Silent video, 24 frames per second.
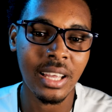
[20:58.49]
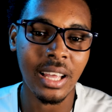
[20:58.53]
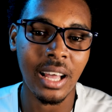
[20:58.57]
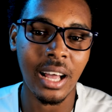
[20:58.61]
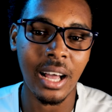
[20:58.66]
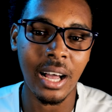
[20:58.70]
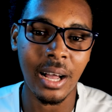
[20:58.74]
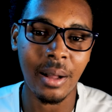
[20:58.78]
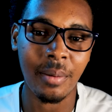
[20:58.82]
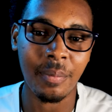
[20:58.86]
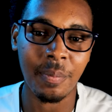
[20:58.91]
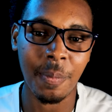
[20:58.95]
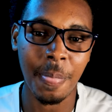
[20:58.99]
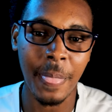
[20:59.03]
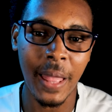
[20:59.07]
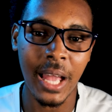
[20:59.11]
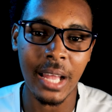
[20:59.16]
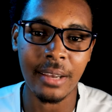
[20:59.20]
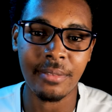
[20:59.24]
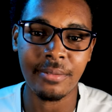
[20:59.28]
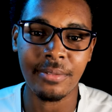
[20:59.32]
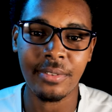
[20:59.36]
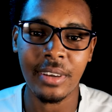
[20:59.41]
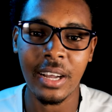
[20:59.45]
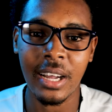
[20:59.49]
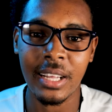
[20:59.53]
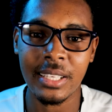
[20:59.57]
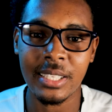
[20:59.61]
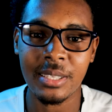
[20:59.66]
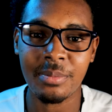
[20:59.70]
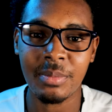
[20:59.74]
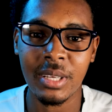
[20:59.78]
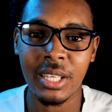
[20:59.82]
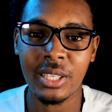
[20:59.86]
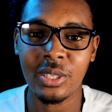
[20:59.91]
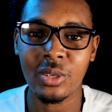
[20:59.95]
um,
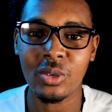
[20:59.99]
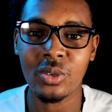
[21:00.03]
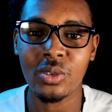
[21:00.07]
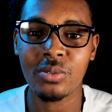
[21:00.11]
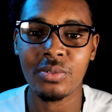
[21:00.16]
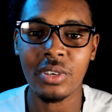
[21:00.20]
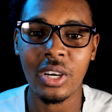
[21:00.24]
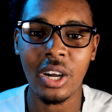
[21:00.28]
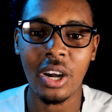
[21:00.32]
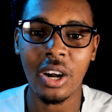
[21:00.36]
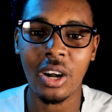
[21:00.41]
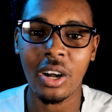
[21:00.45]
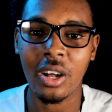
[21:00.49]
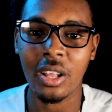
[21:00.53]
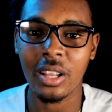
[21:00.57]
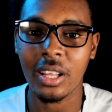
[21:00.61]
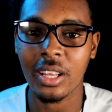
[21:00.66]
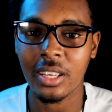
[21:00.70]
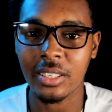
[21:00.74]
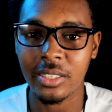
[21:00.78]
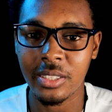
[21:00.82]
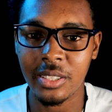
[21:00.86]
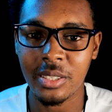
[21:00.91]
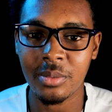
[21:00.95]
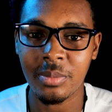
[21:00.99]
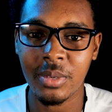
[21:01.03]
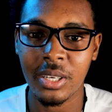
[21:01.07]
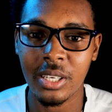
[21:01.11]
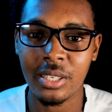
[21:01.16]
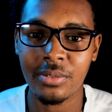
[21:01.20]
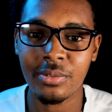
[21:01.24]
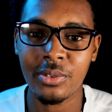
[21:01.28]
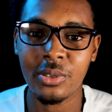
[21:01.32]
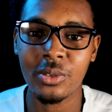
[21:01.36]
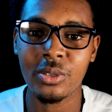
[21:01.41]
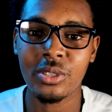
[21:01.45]
advancement over all other
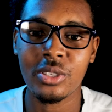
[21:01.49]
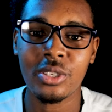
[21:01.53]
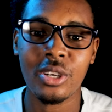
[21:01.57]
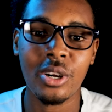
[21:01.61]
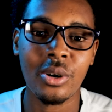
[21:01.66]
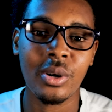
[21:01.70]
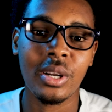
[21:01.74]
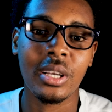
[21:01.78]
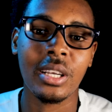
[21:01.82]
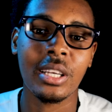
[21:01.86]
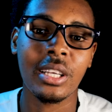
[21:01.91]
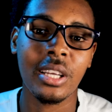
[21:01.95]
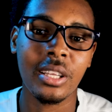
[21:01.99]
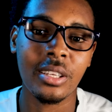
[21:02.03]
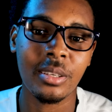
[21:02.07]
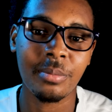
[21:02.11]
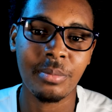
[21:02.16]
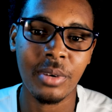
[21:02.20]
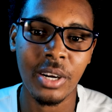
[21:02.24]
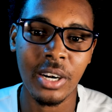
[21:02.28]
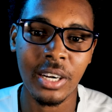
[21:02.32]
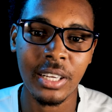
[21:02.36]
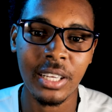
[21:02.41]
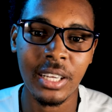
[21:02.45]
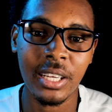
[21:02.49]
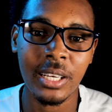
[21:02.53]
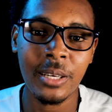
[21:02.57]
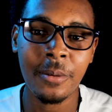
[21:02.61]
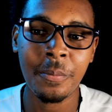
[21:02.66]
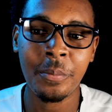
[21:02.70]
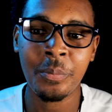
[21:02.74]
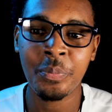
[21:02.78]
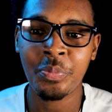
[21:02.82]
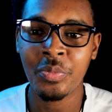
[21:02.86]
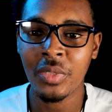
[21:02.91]
smartphones currently on the market.